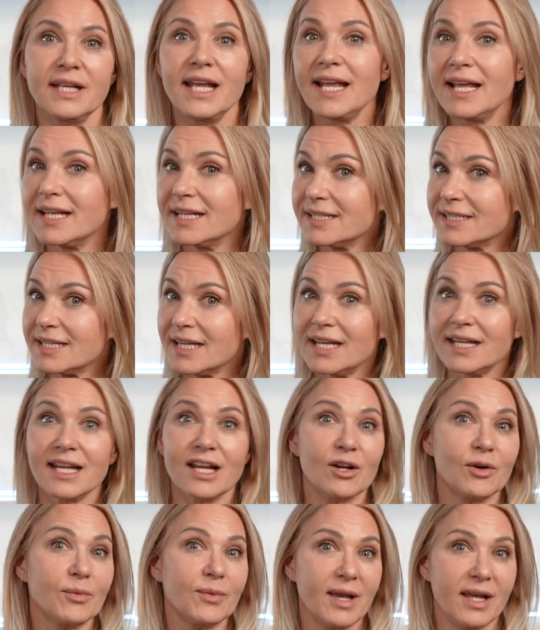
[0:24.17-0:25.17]
Is it
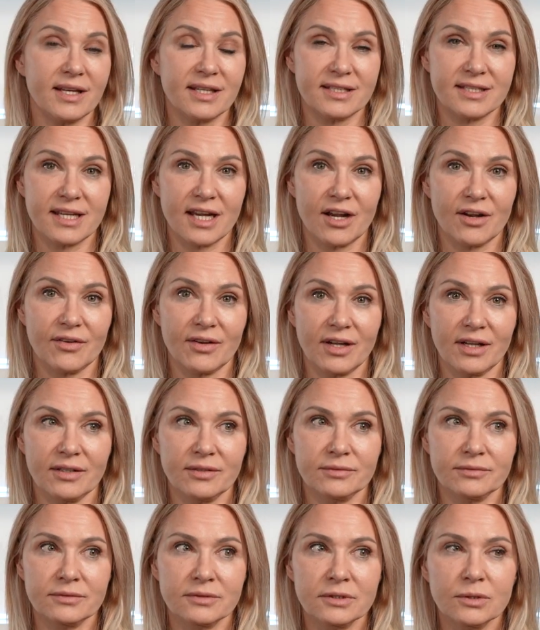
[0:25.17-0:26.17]
hereditary?
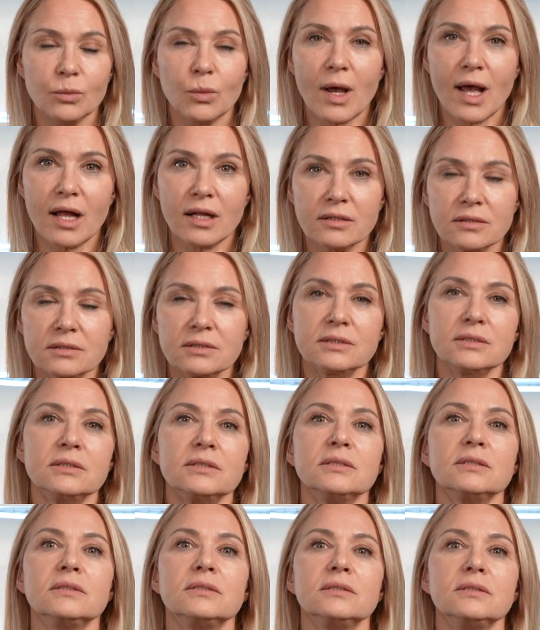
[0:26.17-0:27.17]
Well,
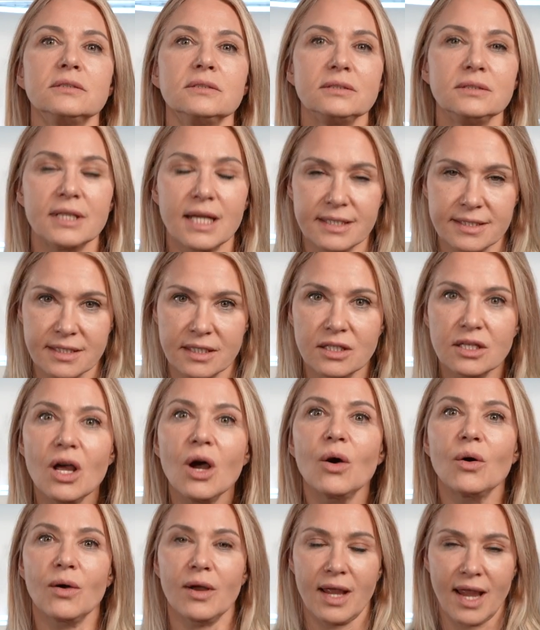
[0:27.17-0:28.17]
yes and
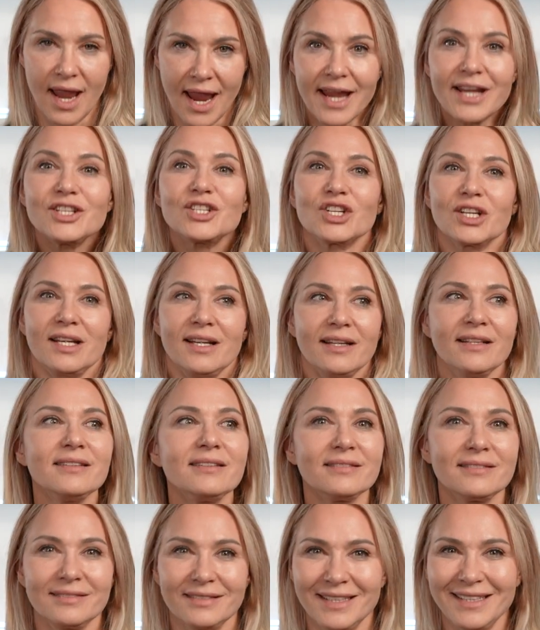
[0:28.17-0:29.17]
no.
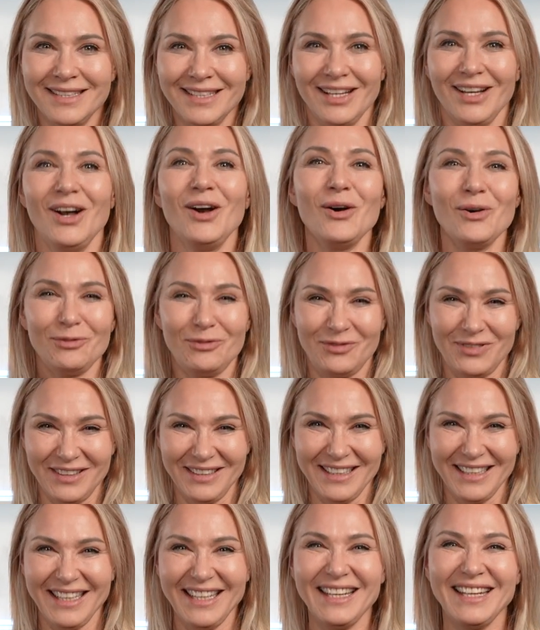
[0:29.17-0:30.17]
Aging,
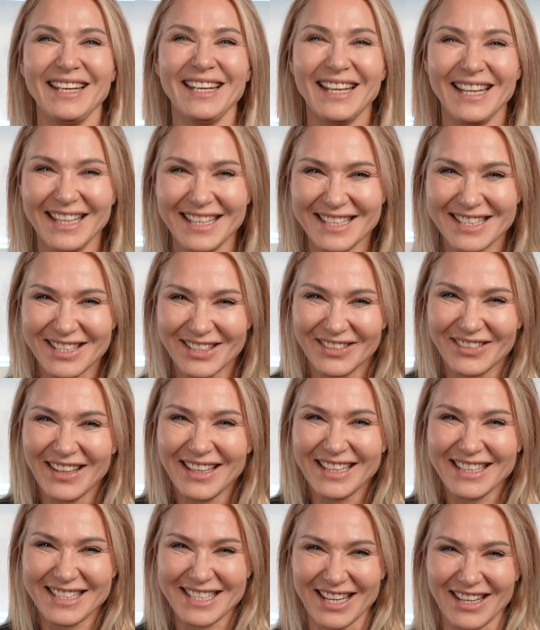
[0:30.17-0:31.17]
hopefully, is
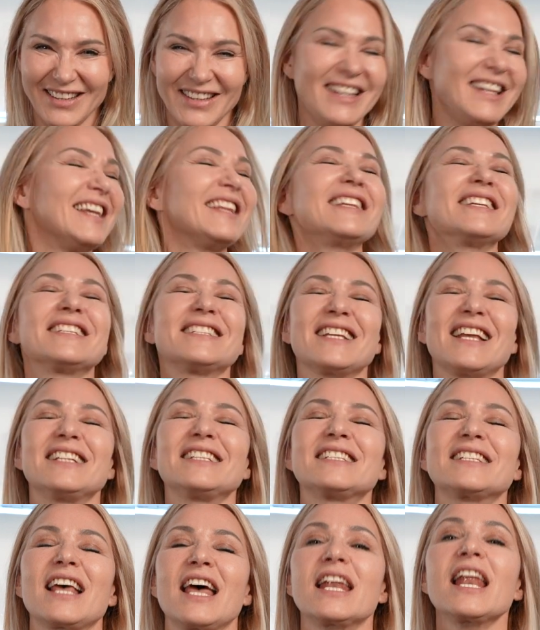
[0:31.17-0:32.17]
hereditary in the
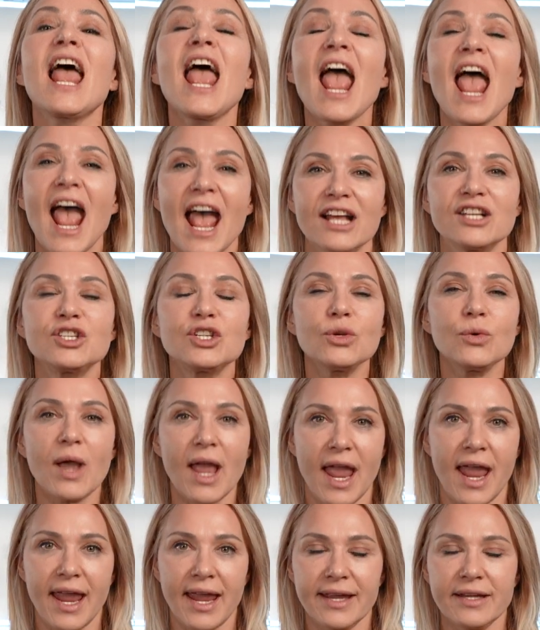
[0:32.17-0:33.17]
sense that as you
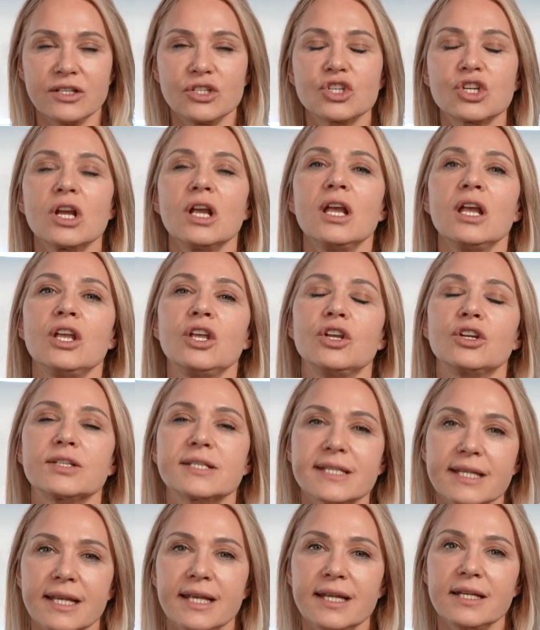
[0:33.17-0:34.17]
age, your
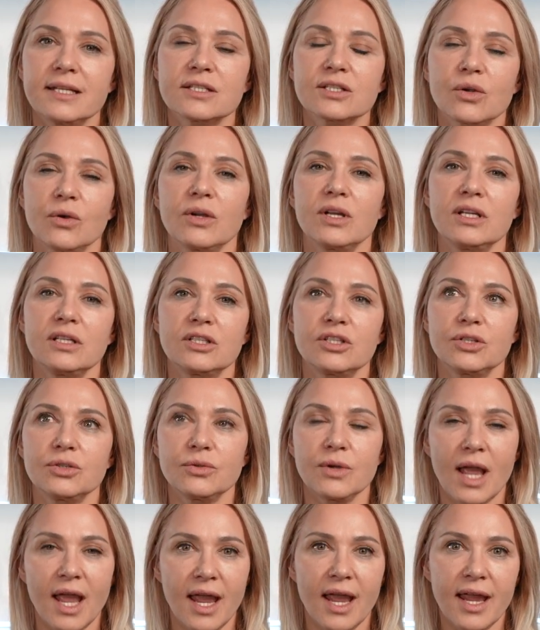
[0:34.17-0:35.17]
skin is going
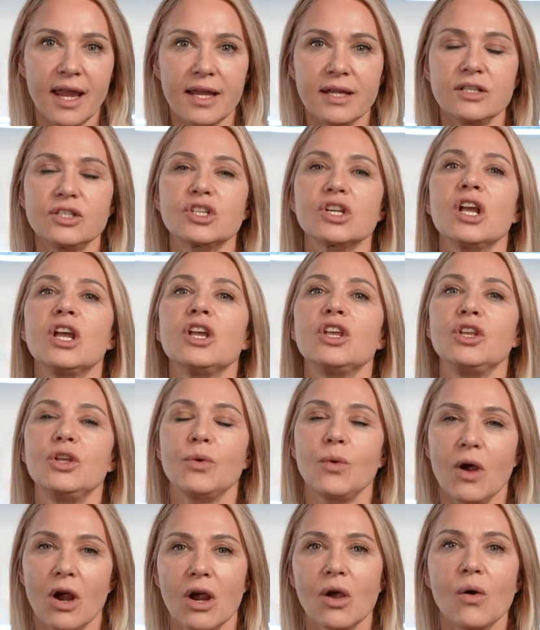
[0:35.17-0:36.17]
to age,
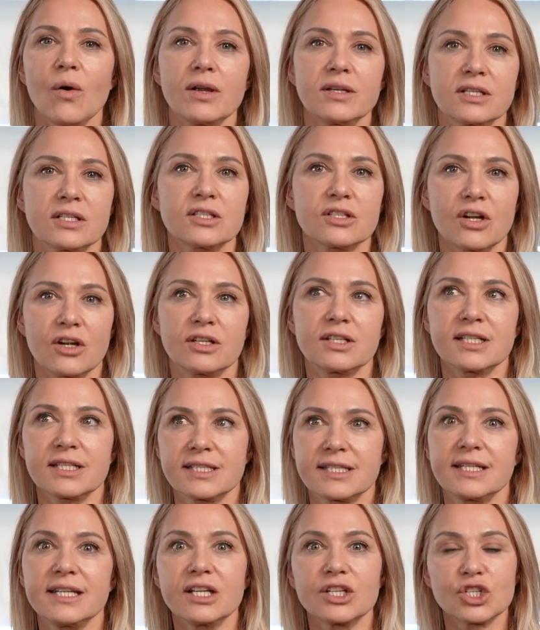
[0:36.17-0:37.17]
you are going to start to
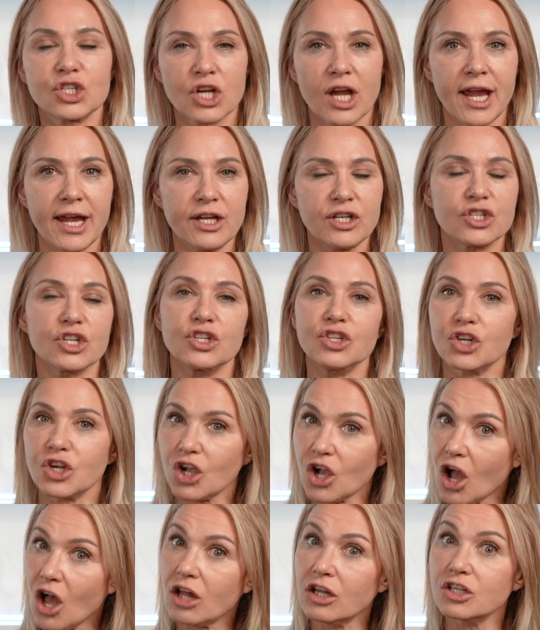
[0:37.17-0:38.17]
see a change in your
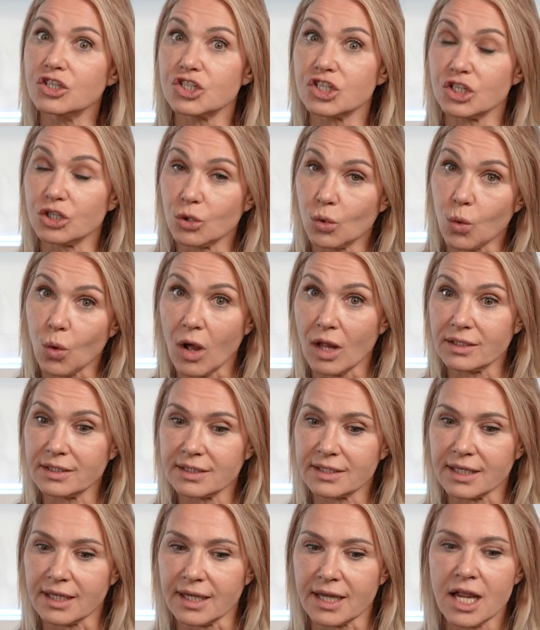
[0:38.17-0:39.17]
collagen
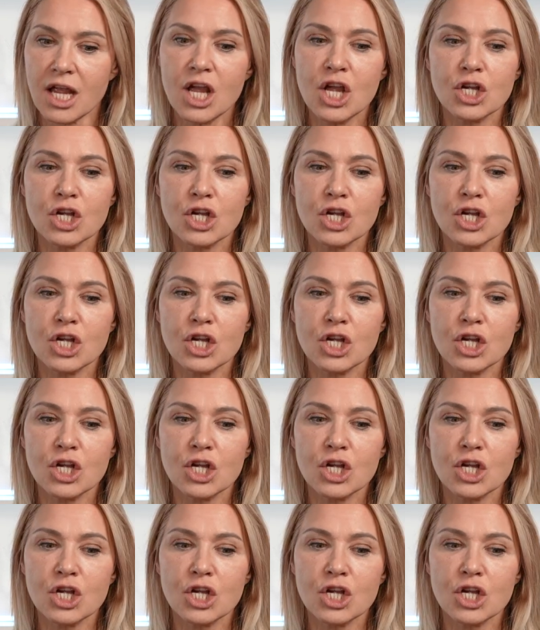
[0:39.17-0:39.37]
quality.